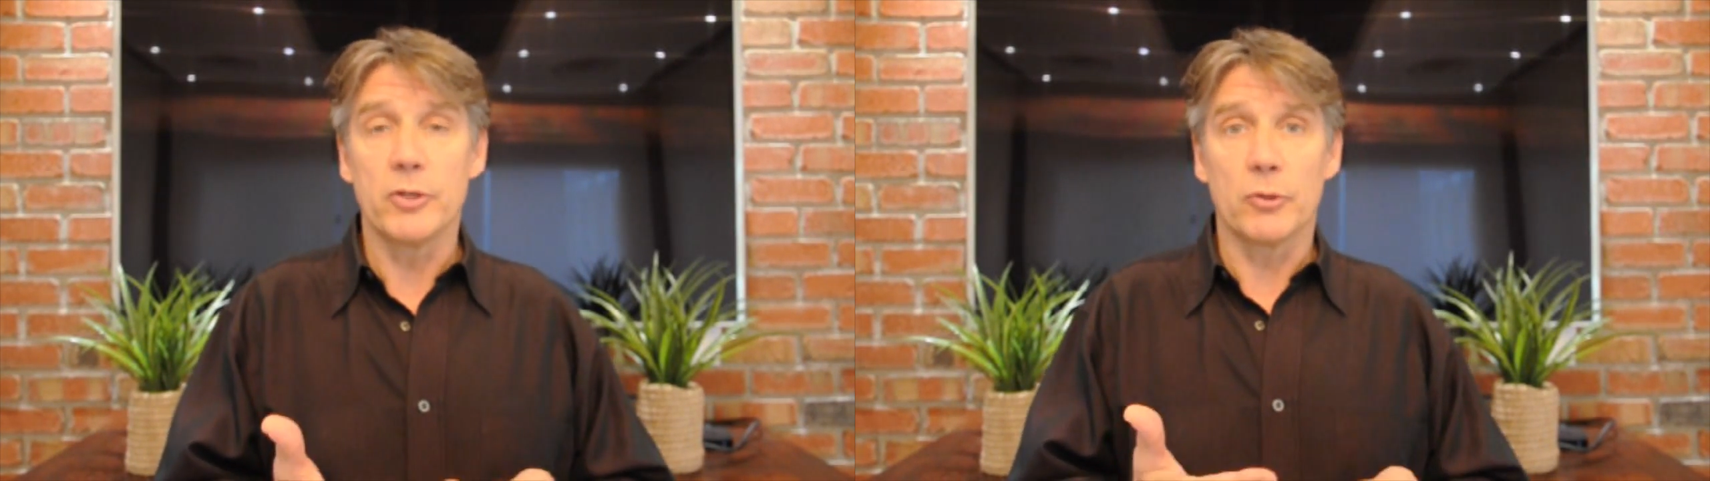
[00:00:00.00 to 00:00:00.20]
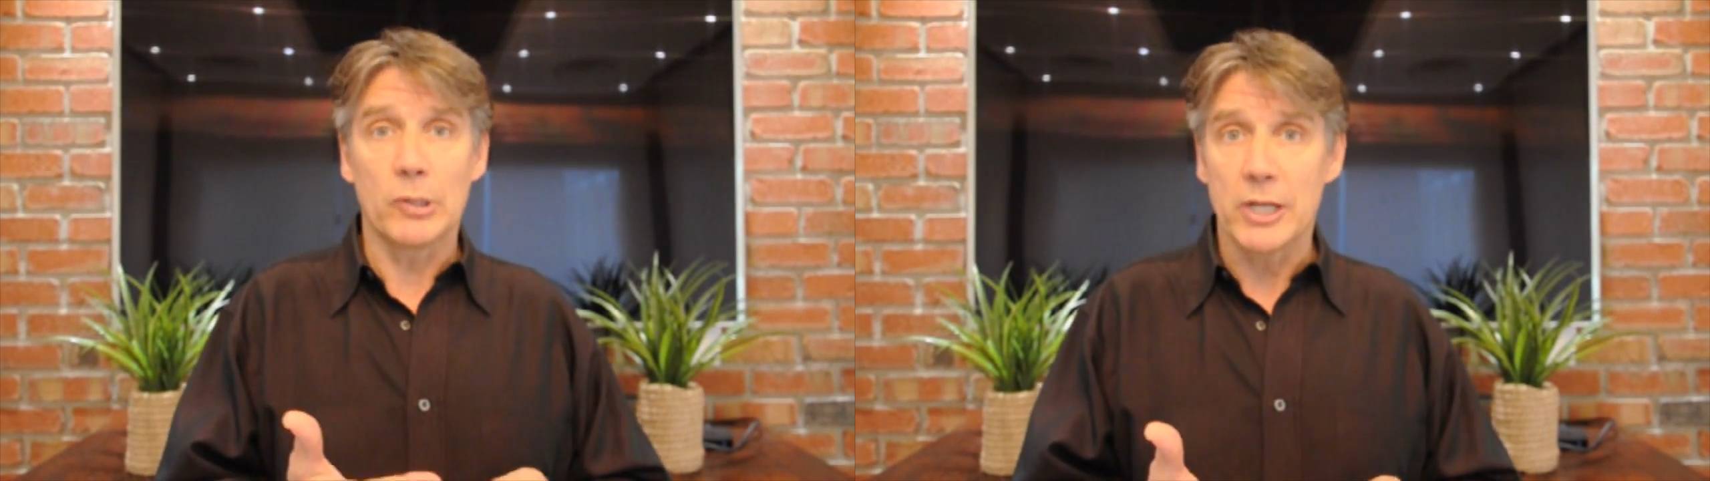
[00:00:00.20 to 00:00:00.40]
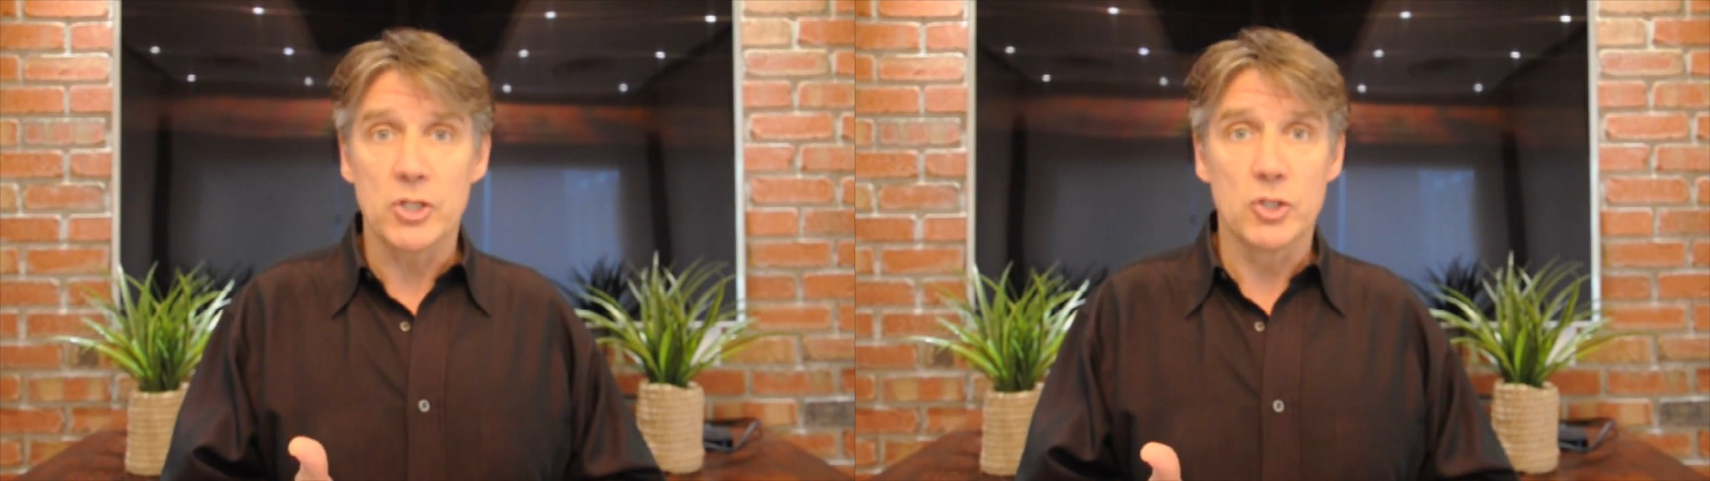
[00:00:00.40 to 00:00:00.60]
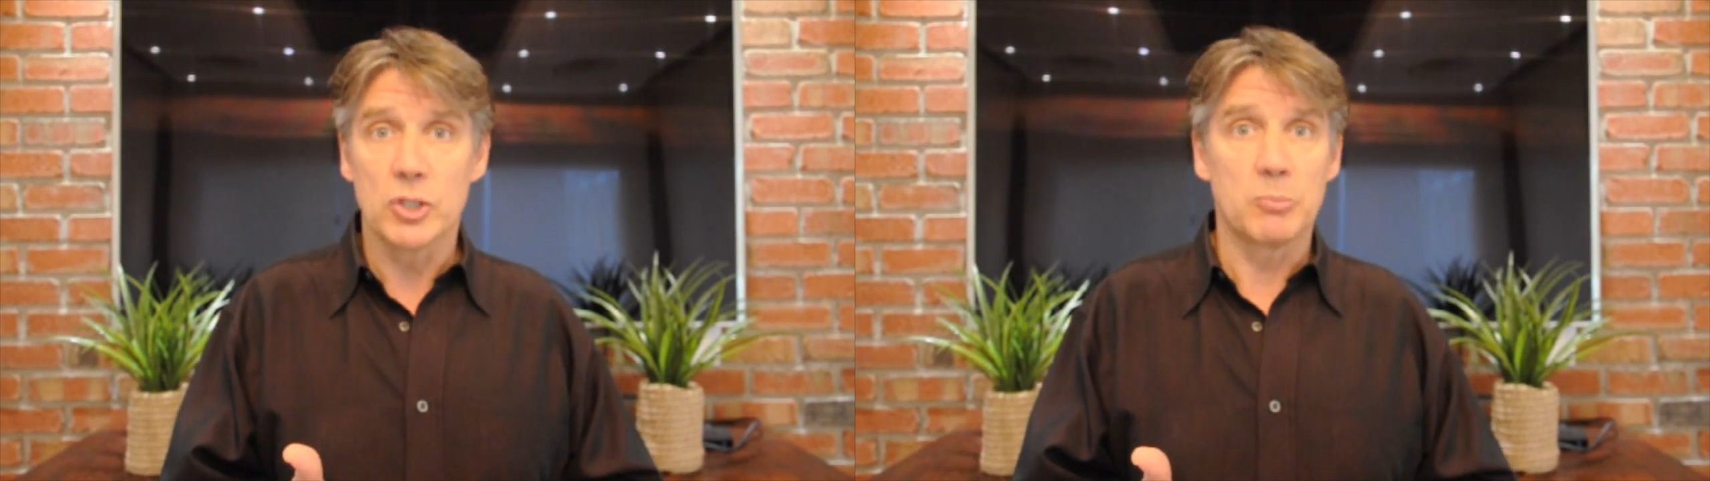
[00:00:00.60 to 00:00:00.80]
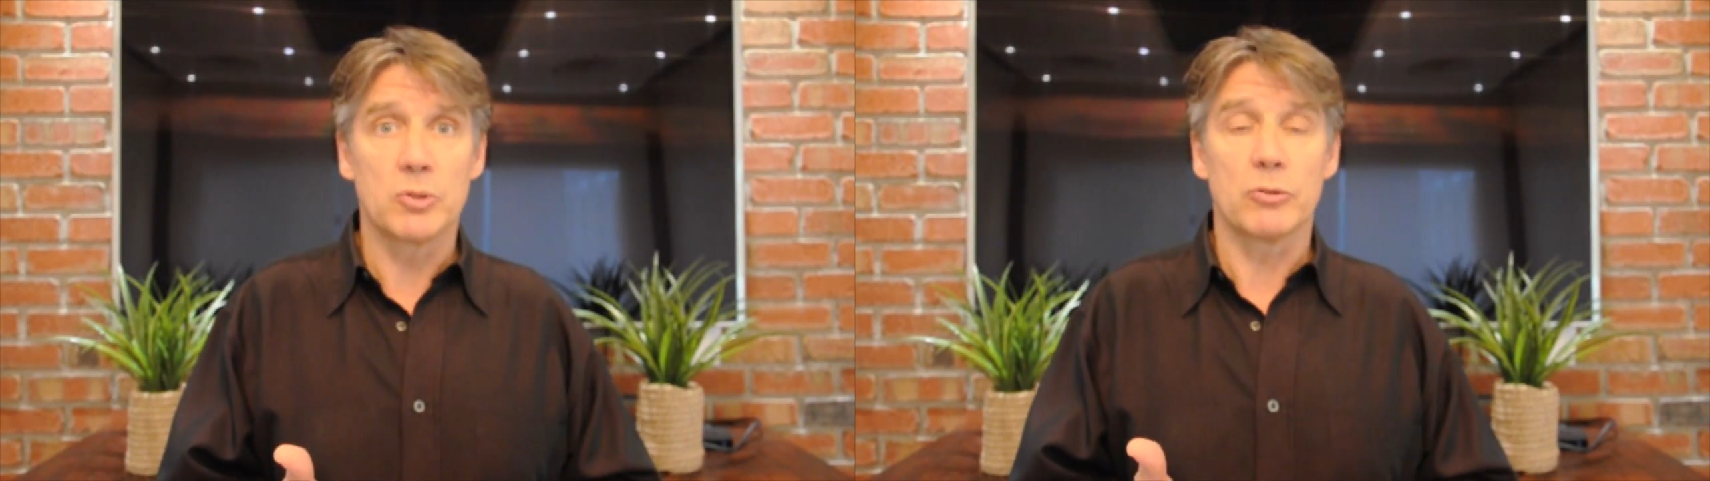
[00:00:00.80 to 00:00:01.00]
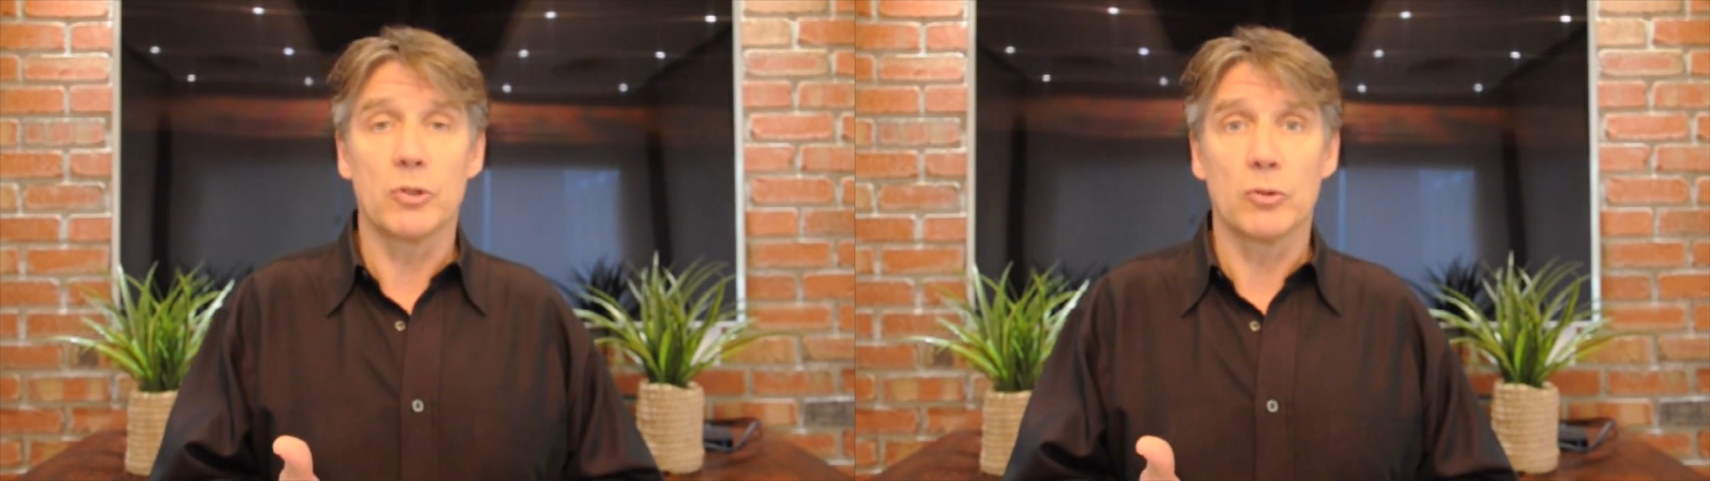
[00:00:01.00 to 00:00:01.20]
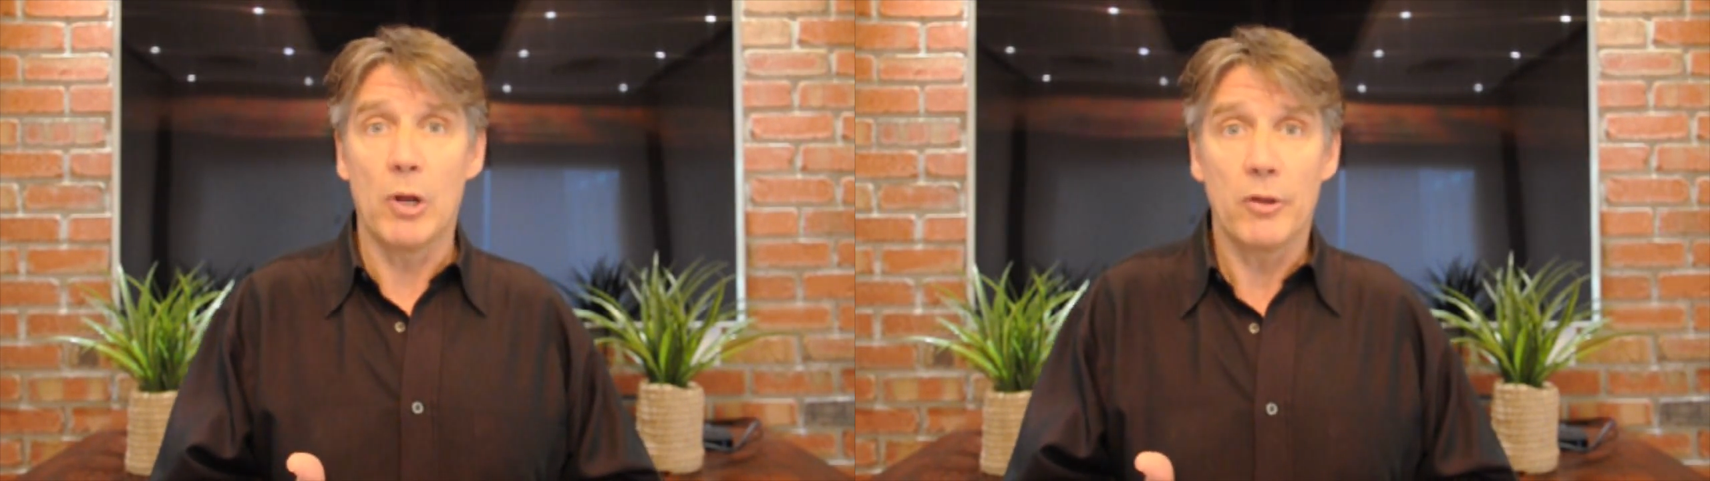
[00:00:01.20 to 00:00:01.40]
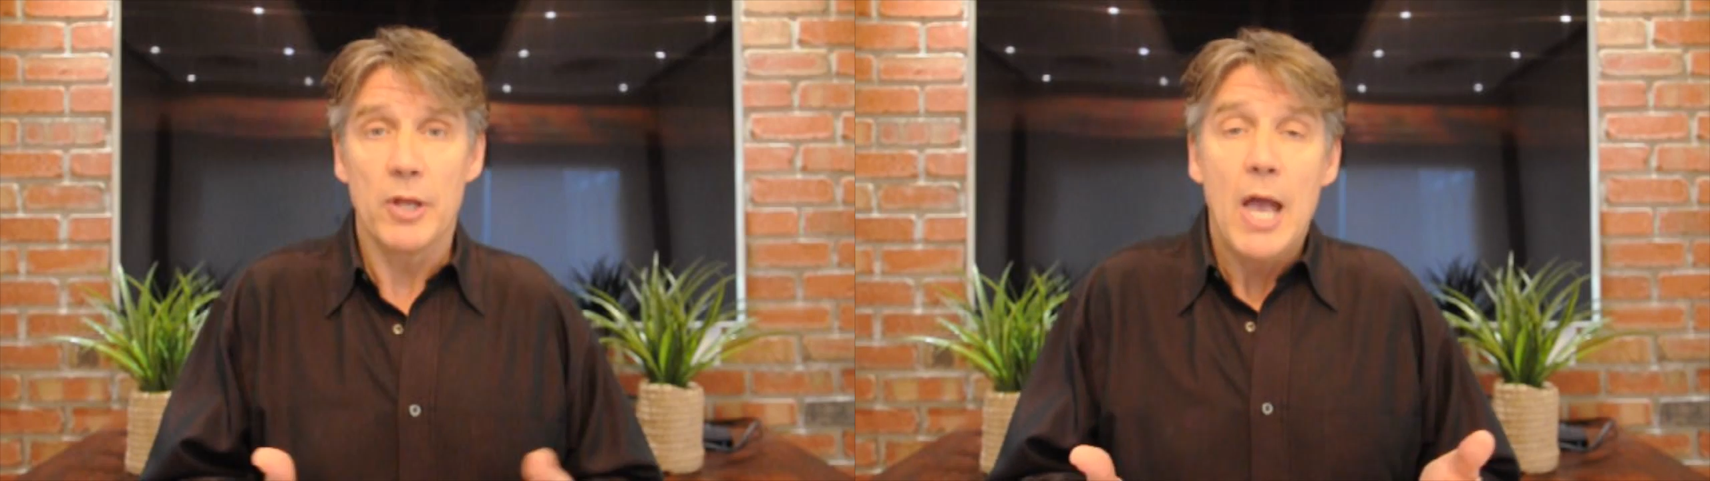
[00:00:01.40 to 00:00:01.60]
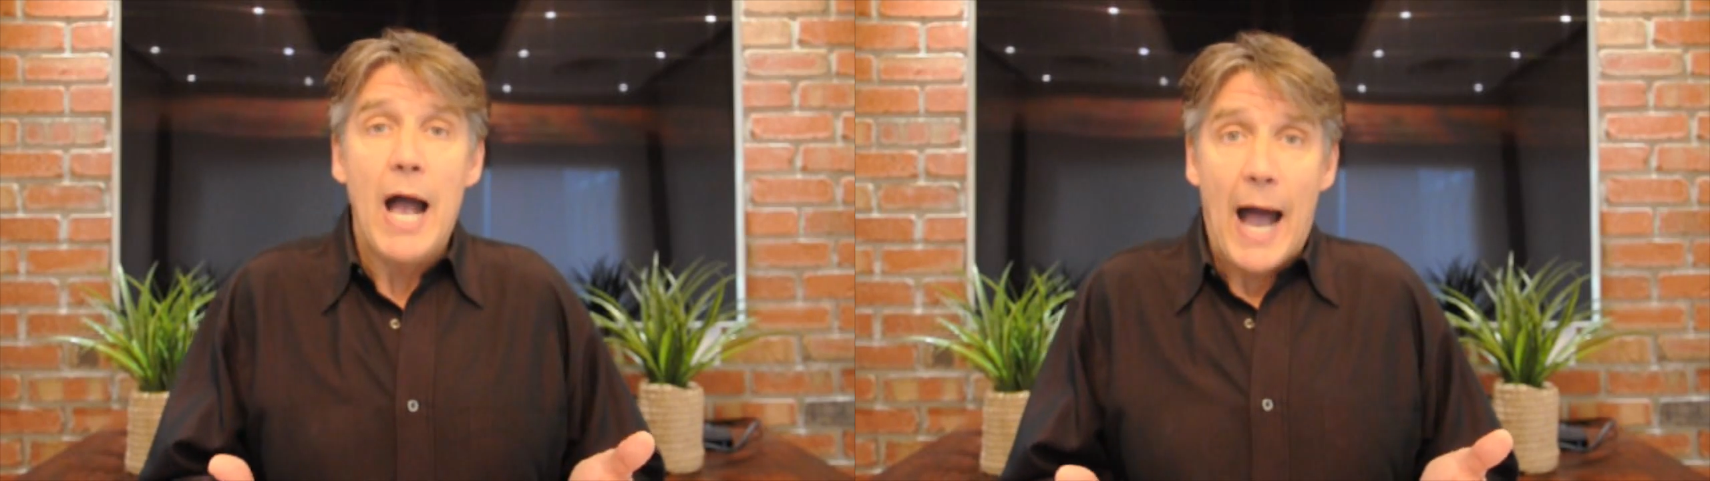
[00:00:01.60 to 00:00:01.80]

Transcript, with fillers: in your relationships, or your wealth,